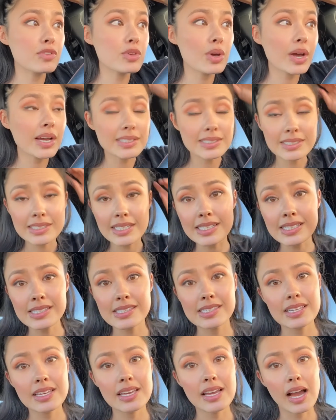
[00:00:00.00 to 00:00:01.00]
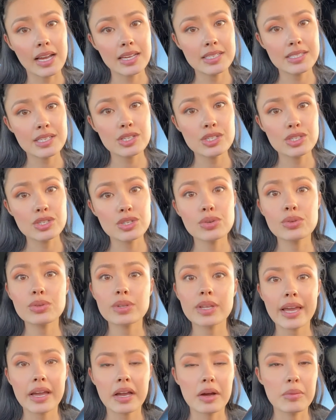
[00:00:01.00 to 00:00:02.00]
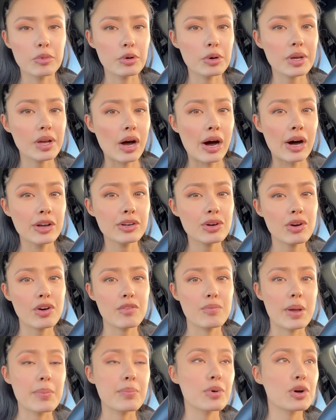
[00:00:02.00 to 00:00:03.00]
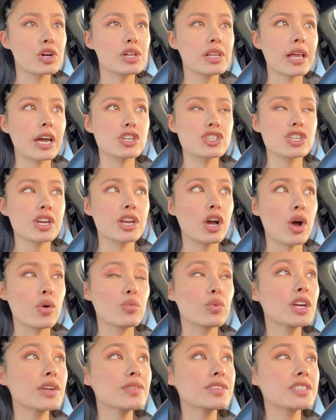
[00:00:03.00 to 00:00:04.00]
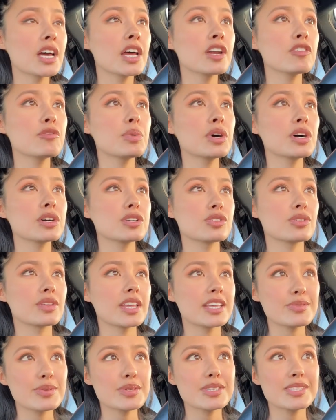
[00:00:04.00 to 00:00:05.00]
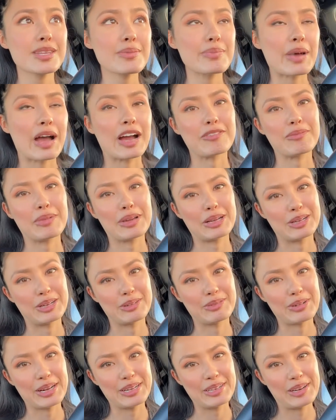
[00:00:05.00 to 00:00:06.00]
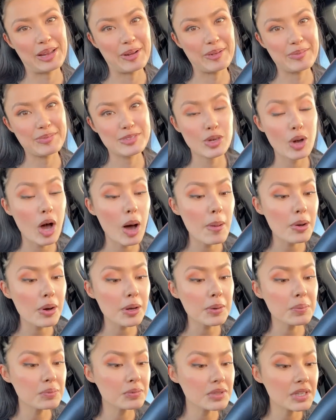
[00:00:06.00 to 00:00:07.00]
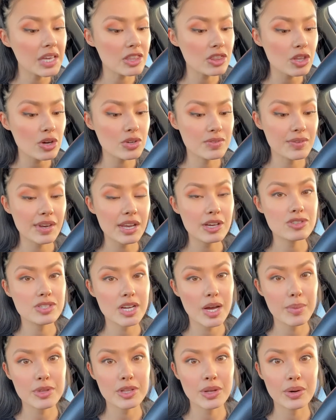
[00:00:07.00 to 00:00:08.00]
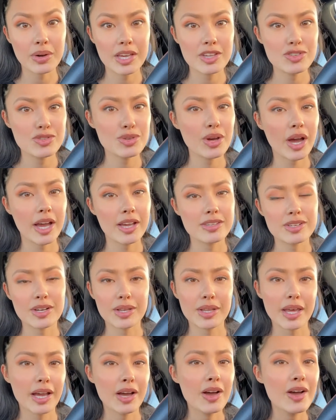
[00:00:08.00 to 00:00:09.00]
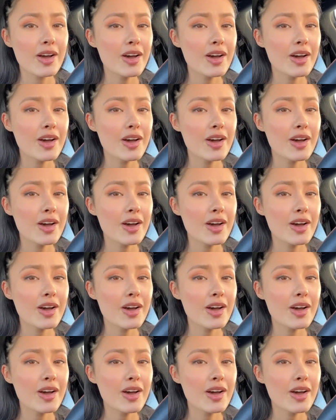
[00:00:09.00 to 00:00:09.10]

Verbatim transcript: If you guys didn't see, I did do like a Marie Kondo of my book collection and got rid of a ton of books, so that's what's in the back of my car right now. So I'll go and link those videos down below in case you guys are like